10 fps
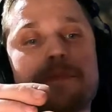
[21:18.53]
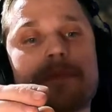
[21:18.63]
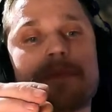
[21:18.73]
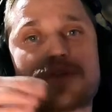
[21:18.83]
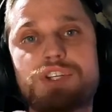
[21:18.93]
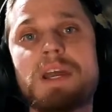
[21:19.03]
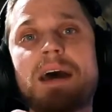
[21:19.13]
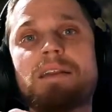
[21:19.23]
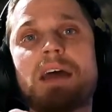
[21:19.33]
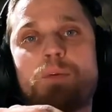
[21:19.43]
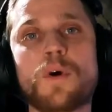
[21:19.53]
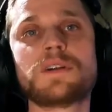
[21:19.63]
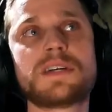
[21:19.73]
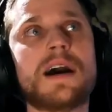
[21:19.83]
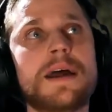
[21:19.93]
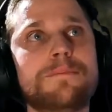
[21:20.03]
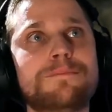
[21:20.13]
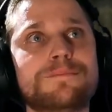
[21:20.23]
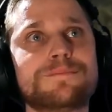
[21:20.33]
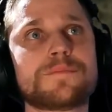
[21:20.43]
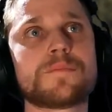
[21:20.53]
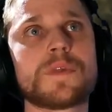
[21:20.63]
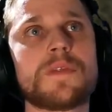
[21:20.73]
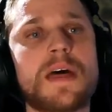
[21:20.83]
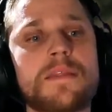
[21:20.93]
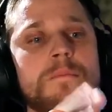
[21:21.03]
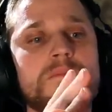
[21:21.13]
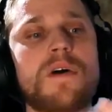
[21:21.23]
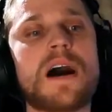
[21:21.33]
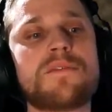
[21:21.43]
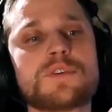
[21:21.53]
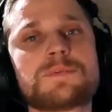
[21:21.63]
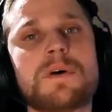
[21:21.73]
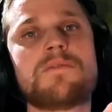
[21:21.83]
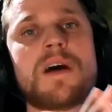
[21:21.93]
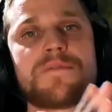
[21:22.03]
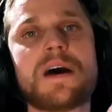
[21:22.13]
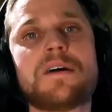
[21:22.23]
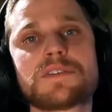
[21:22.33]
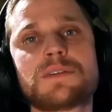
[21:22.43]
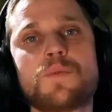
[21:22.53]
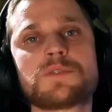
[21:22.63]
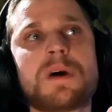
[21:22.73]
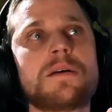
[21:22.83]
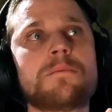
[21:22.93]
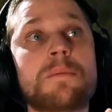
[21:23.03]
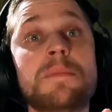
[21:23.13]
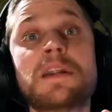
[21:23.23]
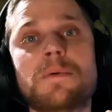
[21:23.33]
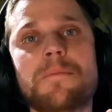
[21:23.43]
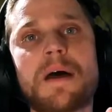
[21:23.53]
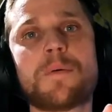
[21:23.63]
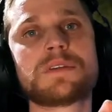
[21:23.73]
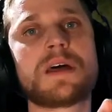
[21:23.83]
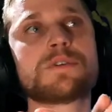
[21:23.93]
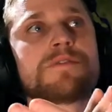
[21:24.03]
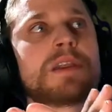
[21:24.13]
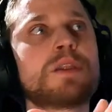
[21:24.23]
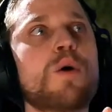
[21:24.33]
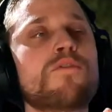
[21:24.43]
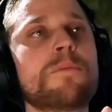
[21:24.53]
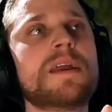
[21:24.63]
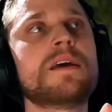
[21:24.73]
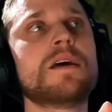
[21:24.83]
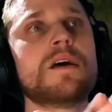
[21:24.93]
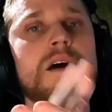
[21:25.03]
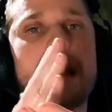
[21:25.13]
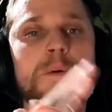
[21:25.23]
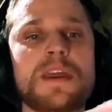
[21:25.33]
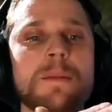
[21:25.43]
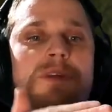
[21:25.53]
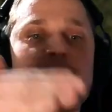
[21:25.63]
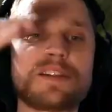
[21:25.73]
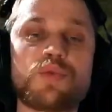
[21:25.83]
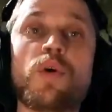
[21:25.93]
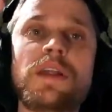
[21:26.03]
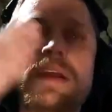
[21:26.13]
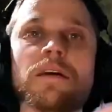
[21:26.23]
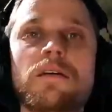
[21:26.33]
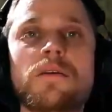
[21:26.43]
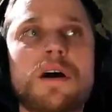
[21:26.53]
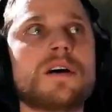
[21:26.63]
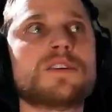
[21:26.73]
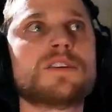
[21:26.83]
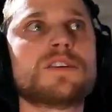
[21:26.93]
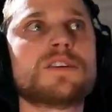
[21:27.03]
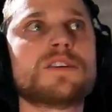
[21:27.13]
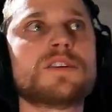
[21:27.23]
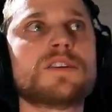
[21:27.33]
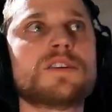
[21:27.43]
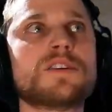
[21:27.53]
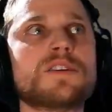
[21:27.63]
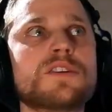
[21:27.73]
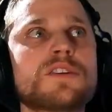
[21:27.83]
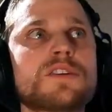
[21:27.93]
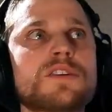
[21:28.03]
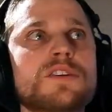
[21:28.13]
chat at one time. That 5,000 was my minimum. That was very low for me. I would get up to like 20 plus thousand people